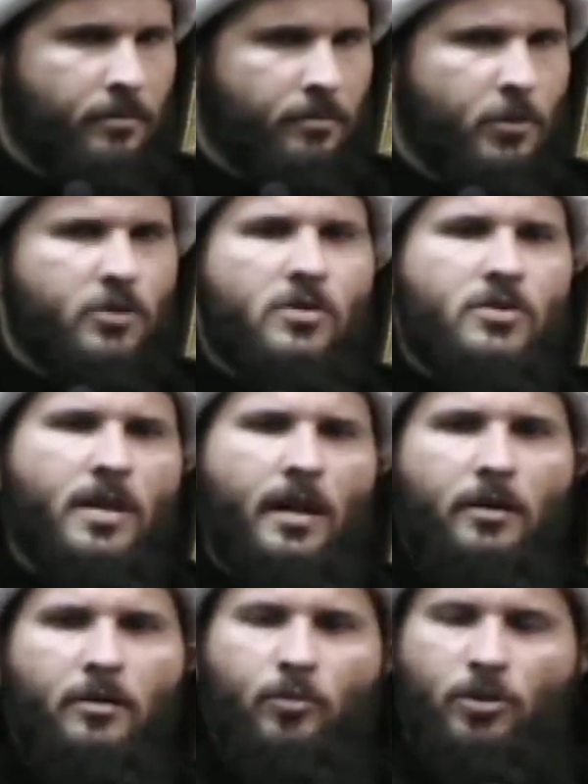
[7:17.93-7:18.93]
This is
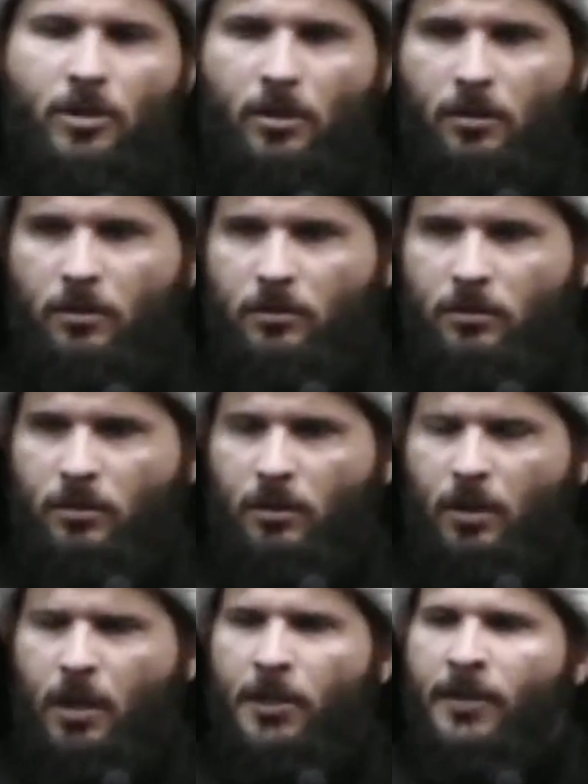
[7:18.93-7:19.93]
ta'zeem al-sha'a'ir.
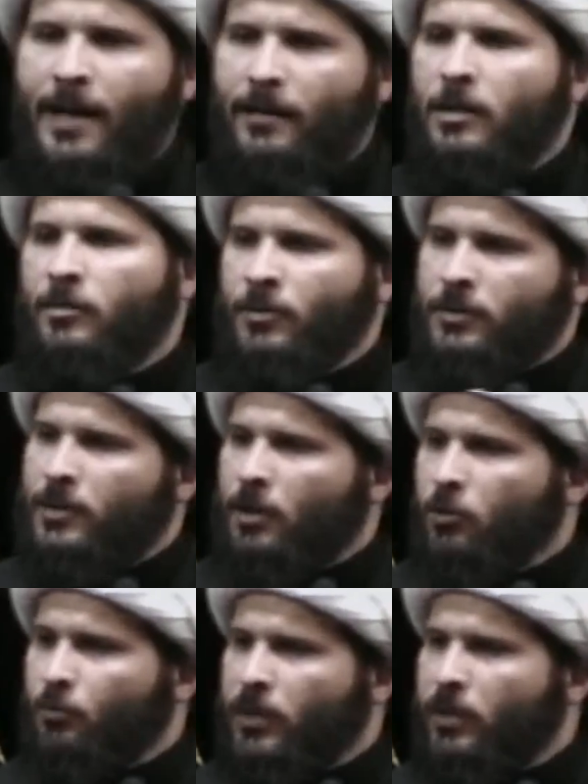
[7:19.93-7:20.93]
Not coming
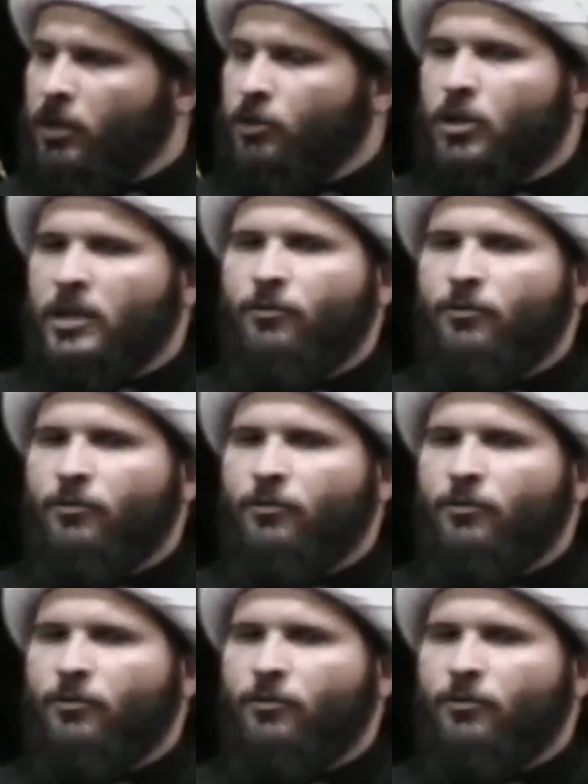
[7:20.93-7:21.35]
together, beating our chest.